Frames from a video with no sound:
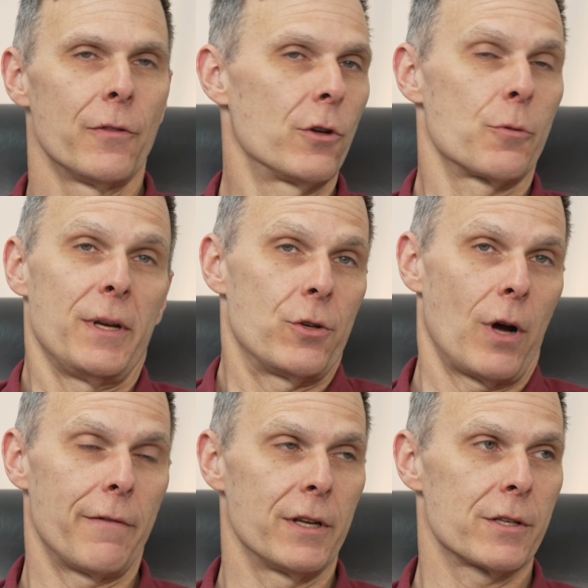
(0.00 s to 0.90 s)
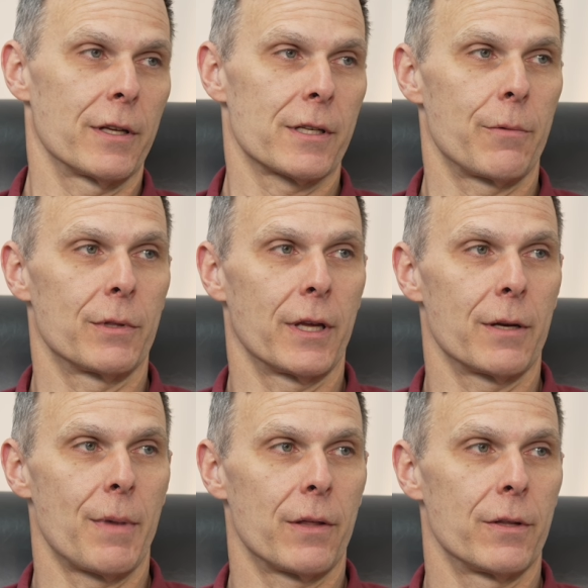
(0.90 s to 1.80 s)
Those would be two obvious things I would
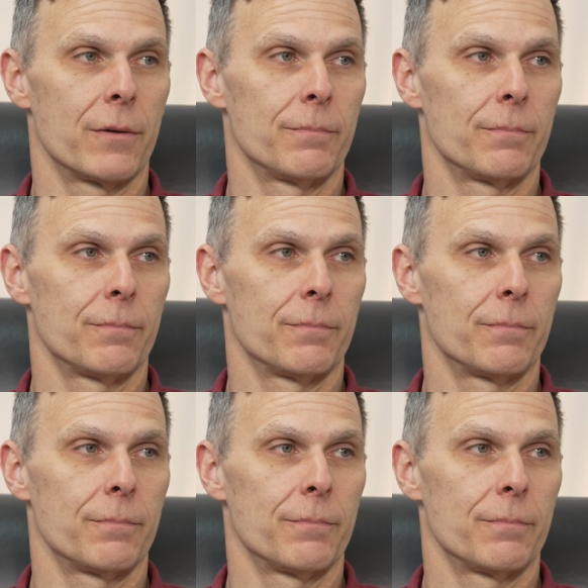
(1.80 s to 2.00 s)
think about, though.